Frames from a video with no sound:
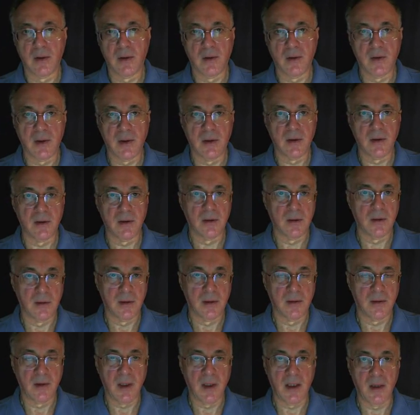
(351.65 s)
of the
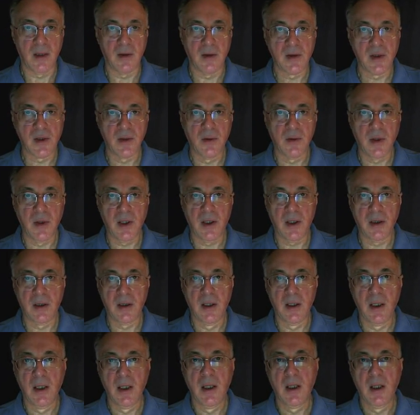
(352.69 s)
radius
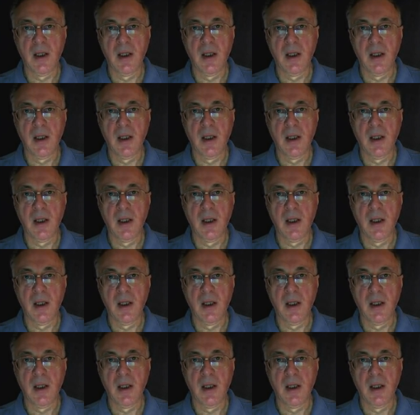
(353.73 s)
squared,